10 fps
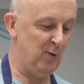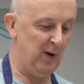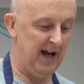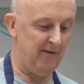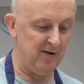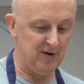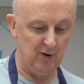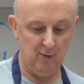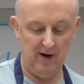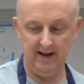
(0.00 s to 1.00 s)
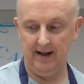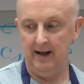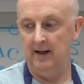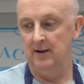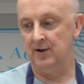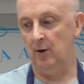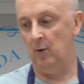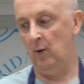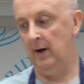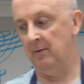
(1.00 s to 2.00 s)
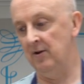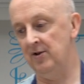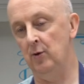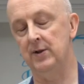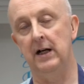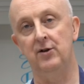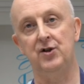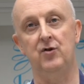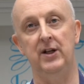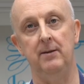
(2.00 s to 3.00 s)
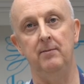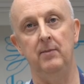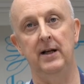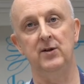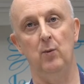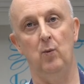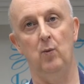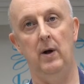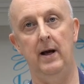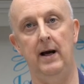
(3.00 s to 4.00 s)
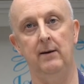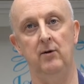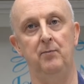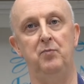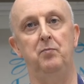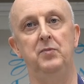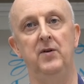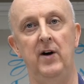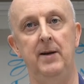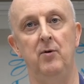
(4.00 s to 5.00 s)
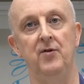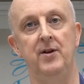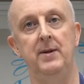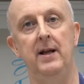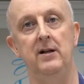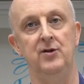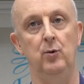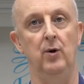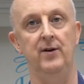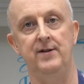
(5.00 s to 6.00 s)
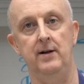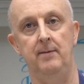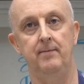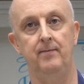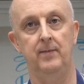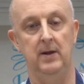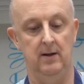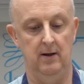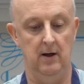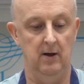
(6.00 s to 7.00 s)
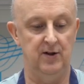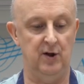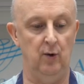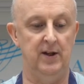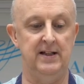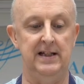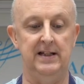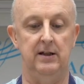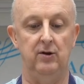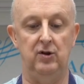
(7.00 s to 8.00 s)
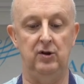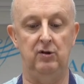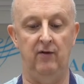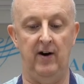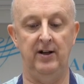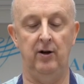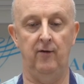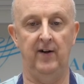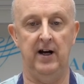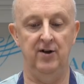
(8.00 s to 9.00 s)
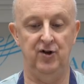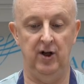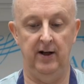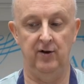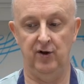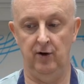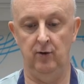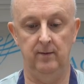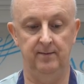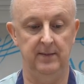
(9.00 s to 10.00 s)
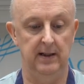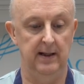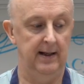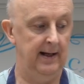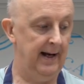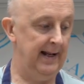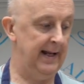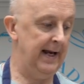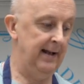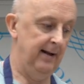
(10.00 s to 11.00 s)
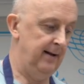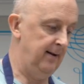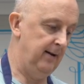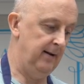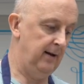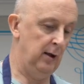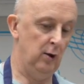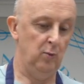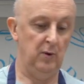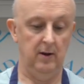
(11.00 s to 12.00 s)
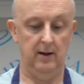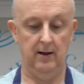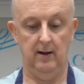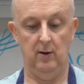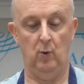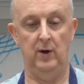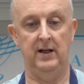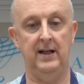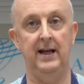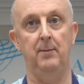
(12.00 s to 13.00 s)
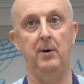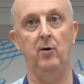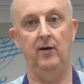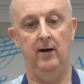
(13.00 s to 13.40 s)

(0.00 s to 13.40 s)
have our dough ready, so what I'm going to do is I'll just treat them as, I'm going to divide both of them and then I'll do one at a time. So this is dividing your focaccia in two, and again, you know, when you think about